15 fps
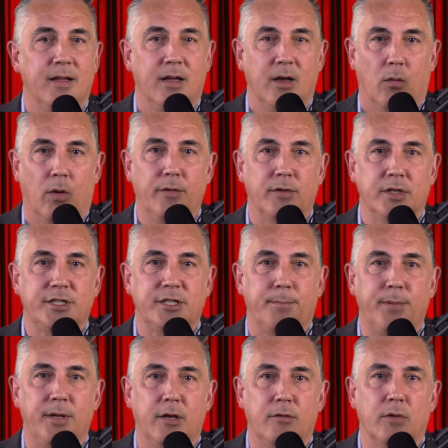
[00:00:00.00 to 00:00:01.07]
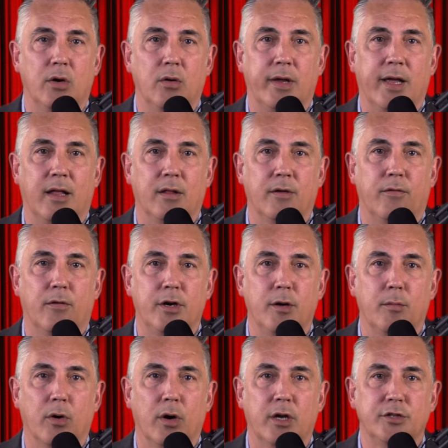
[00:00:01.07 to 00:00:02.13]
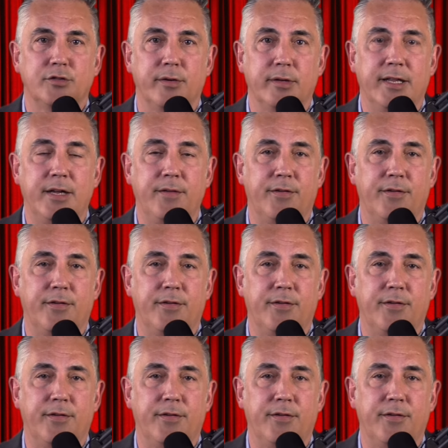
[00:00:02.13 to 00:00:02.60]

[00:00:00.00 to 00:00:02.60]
One recipient wrote California Mortgage Relief